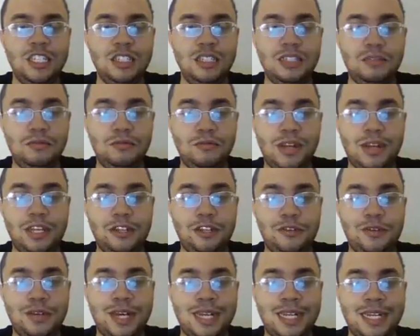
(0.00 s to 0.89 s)
Right, you
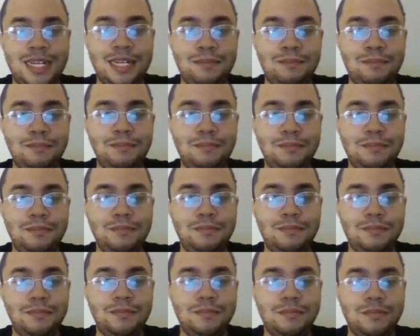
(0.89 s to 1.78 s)
cut him.
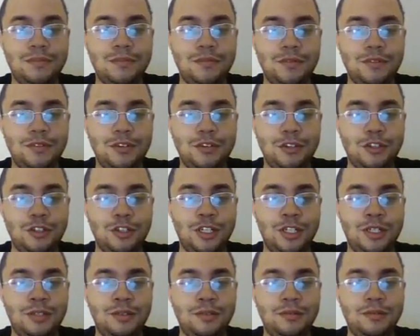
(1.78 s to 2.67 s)

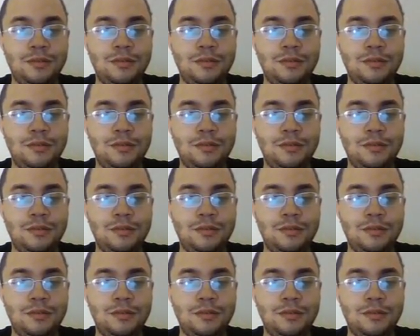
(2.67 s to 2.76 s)
Good.